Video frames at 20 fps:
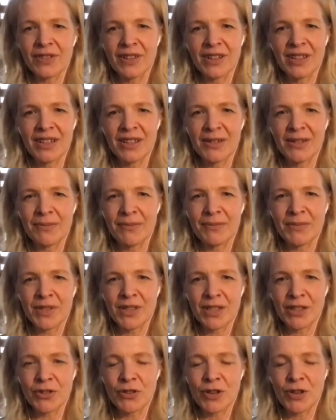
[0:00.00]
Um,
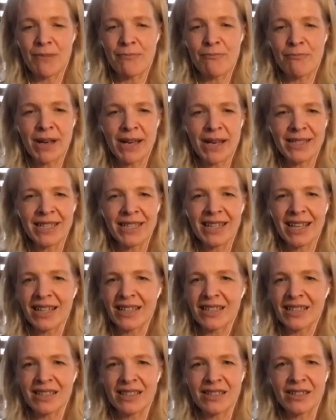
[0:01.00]
so, embedding
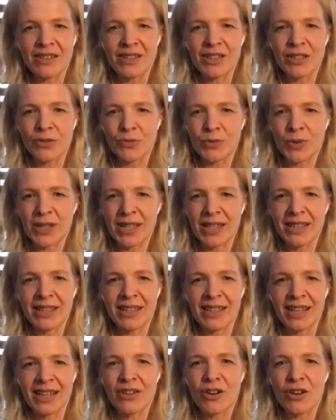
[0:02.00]
exercise within that